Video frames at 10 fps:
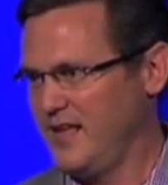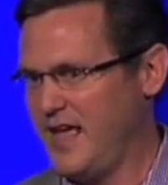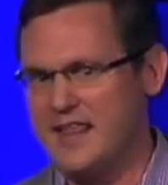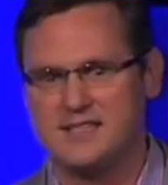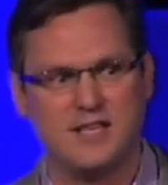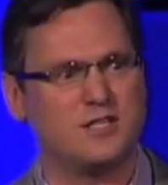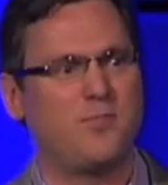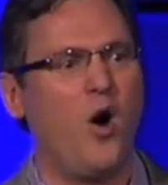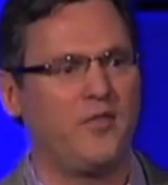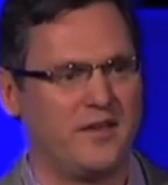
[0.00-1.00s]
And he says,
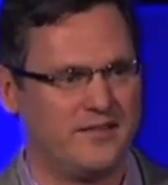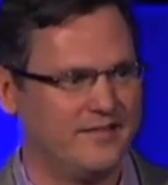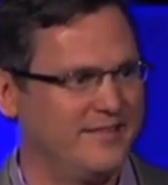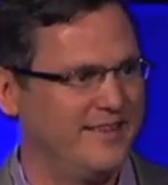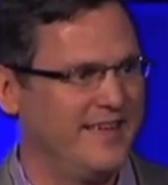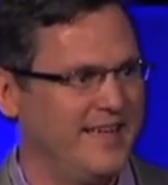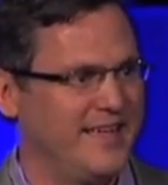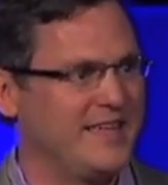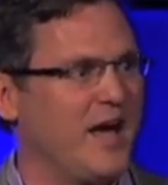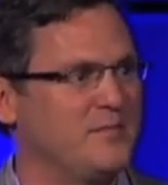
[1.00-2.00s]
Spaulding
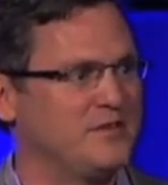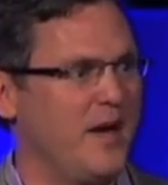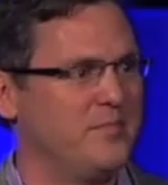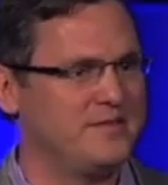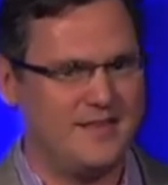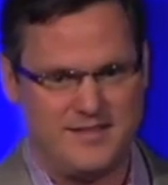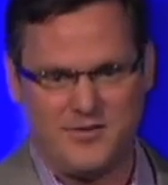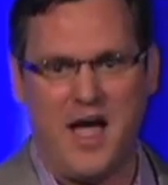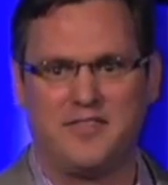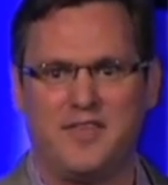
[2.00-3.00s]
comes up and says,
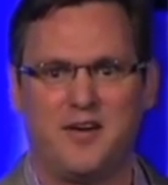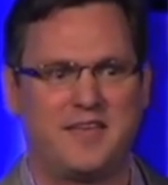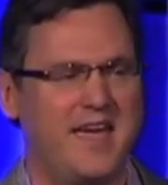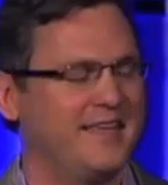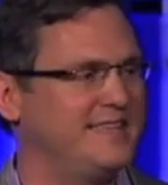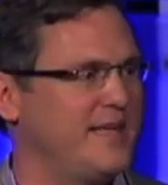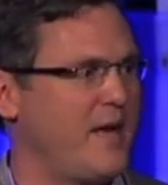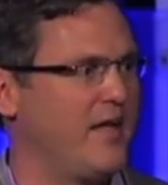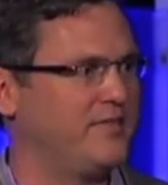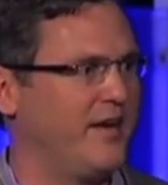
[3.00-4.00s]
you're out there, kick your team
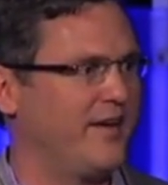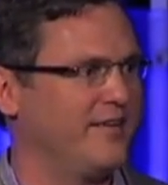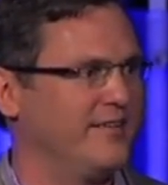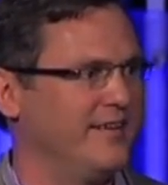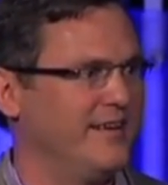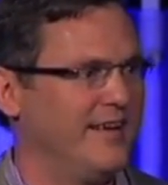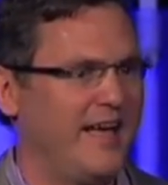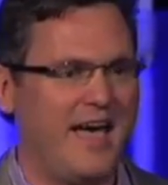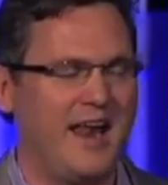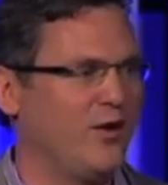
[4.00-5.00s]
out there.
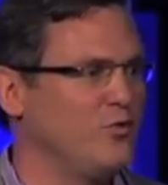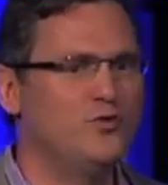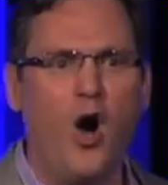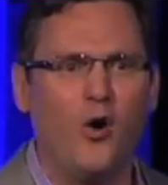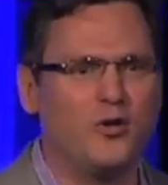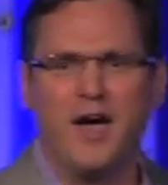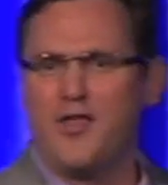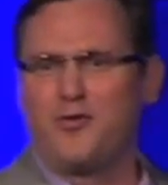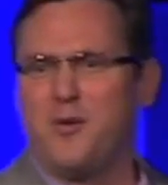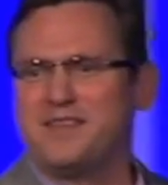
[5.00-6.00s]
And I go, no, you
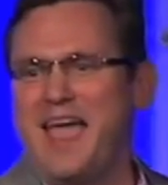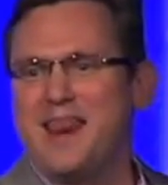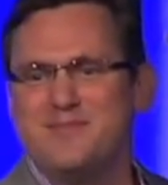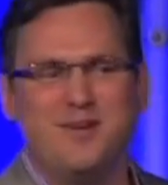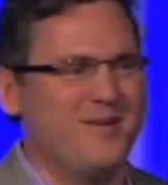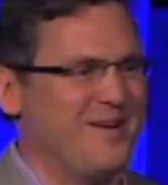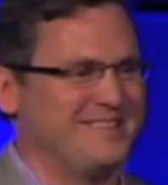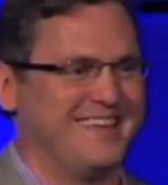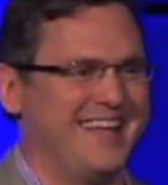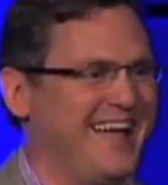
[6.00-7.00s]
got to throw Danny
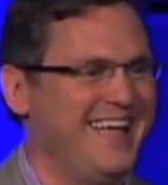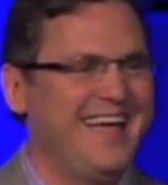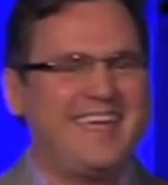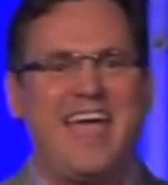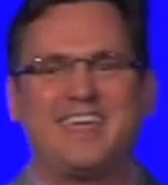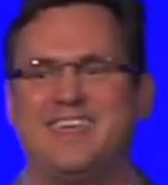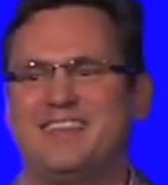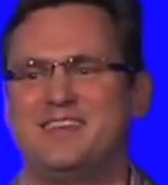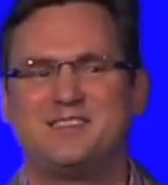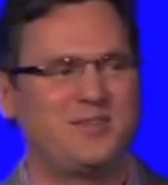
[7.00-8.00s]
Munoz in. I can't
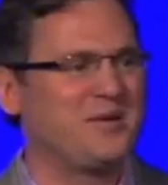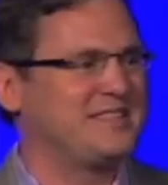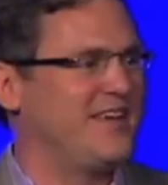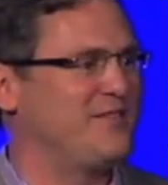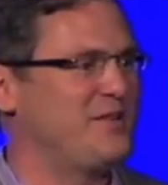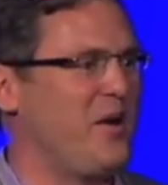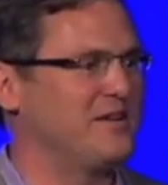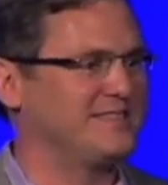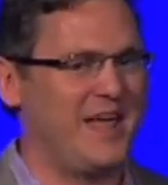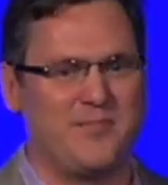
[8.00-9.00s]
kick this 37 yards.
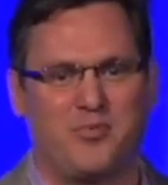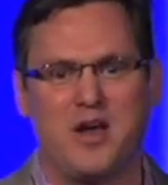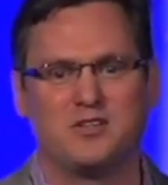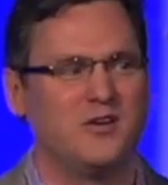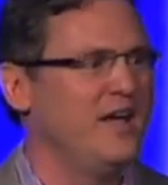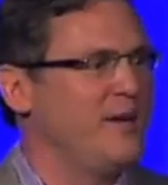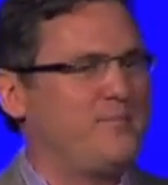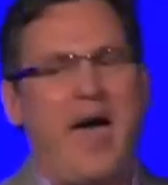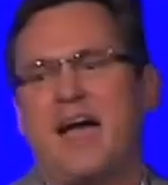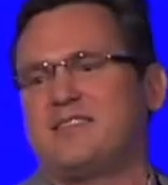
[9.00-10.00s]
There's a lot of pressure.
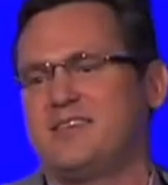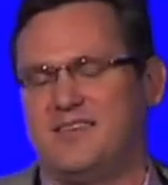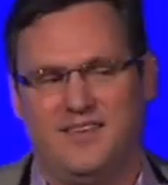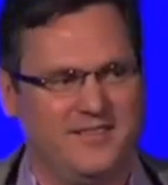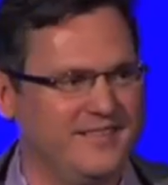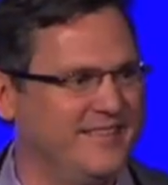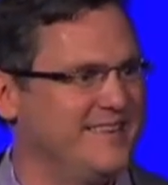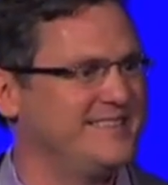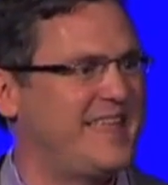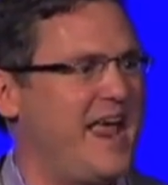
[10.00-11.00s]
Packed
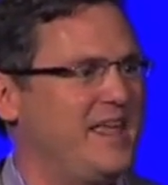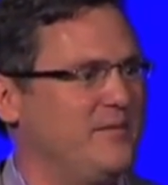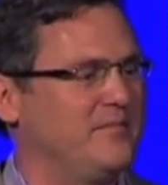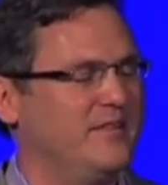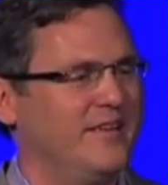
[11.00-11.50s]
stadium.